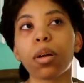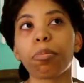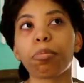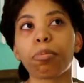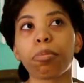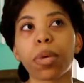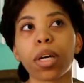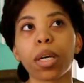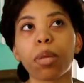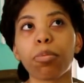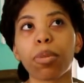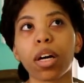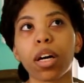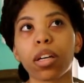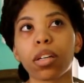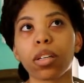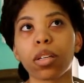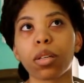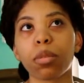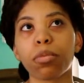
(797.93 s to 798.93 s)
my
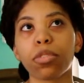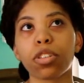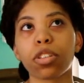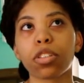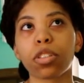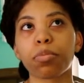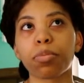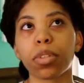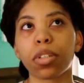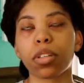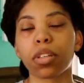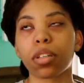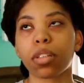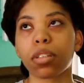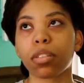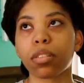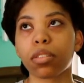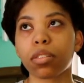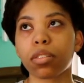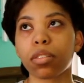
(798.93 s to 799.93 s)
body just
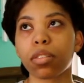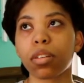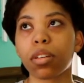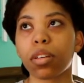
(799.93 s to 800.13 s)
because